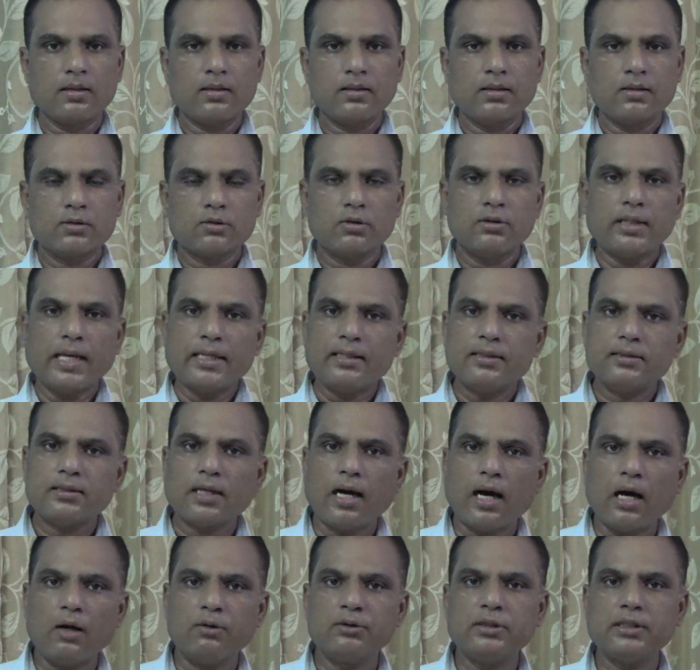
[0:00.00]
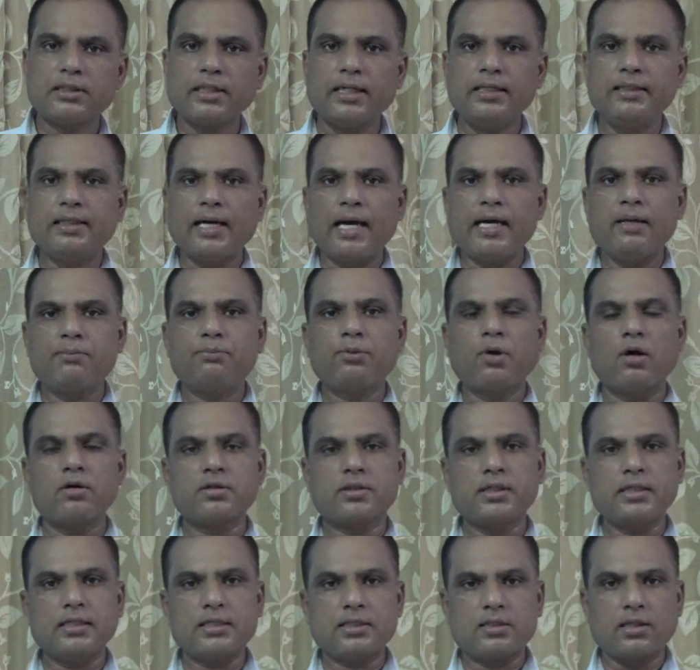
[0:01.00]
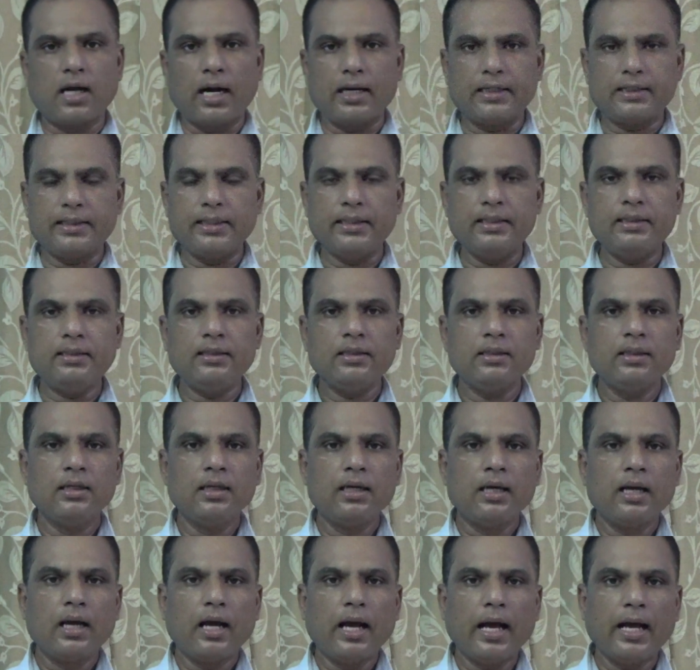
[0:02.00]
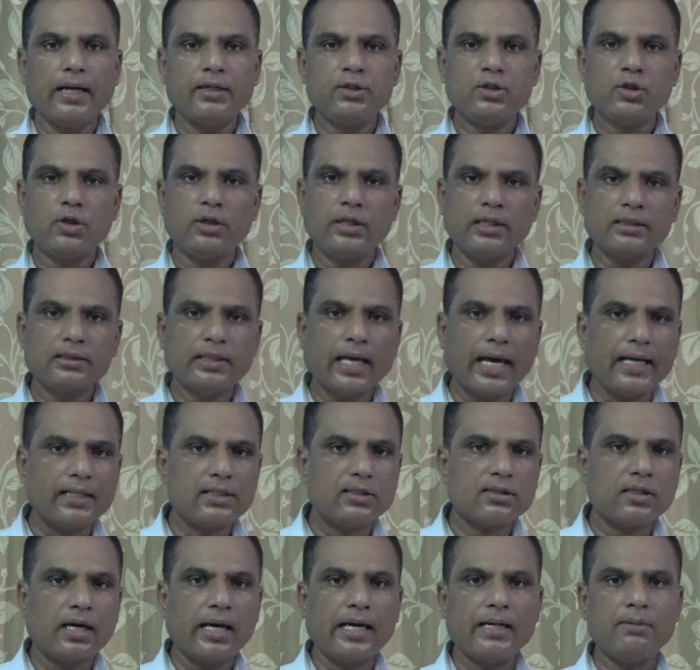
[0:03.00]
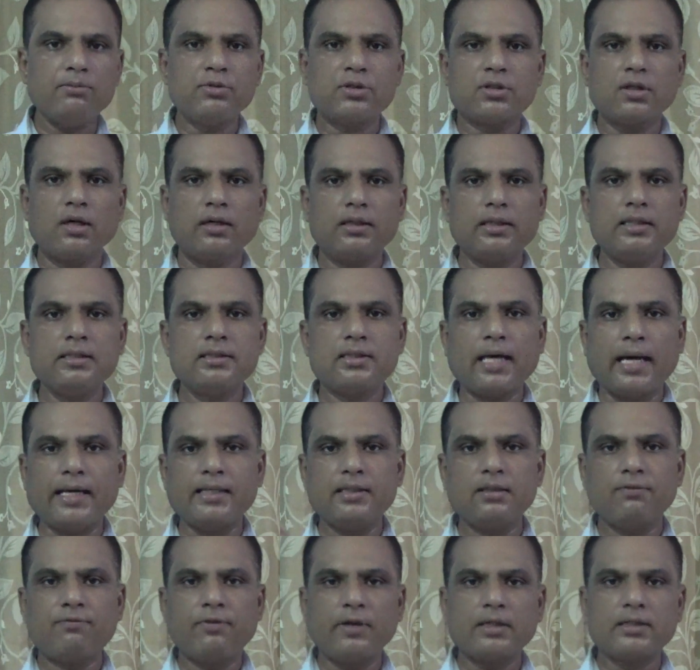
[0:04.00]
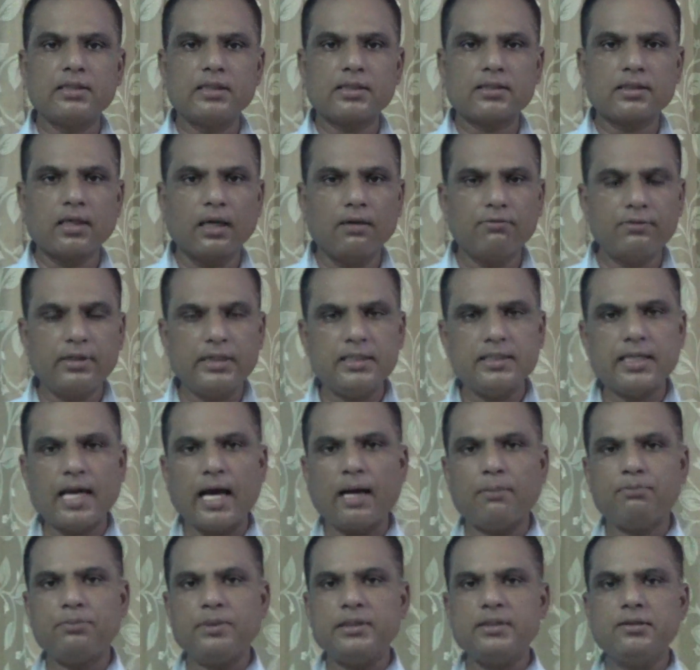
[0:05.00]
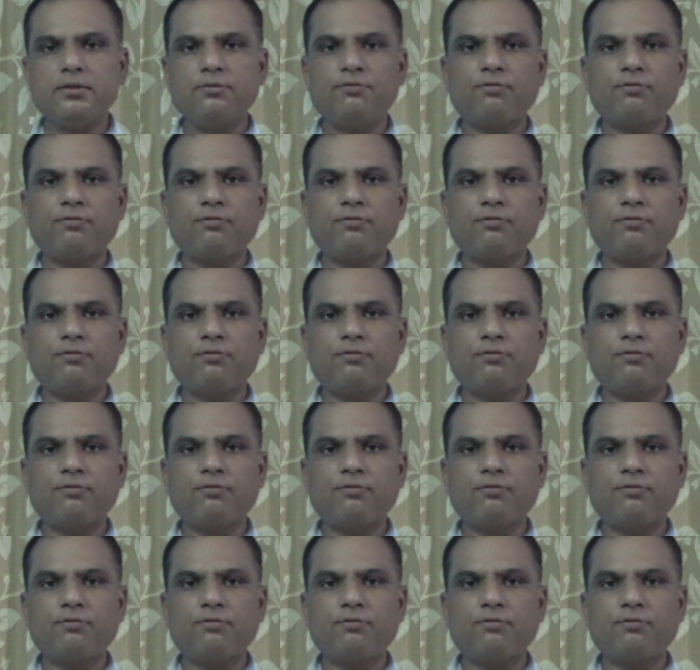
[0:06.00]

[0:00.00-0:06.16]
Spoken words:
So that is how this entire process started, and during that time certain scientific discoveries happened.